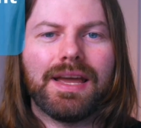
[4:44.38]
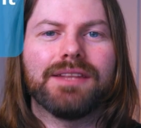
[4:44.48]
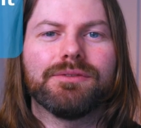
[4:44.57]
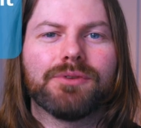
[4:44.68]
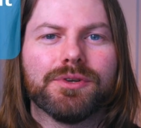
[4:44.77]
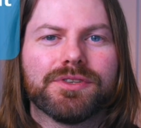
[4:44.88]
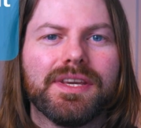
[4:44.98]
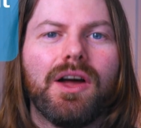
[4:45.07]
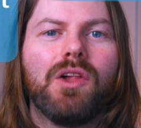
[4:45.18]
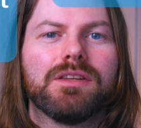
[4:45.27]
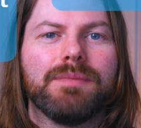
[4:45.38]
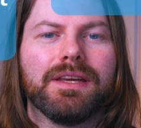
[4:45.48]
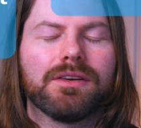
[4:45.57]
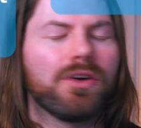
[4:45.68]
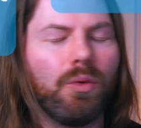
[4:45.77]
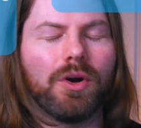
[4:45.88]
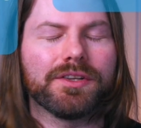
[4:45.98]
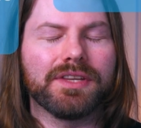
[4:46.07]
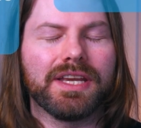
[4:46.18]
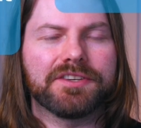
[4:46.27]
And of course, the ultimate
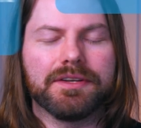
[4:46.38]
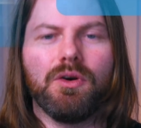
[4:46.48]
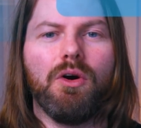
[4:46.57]
coordination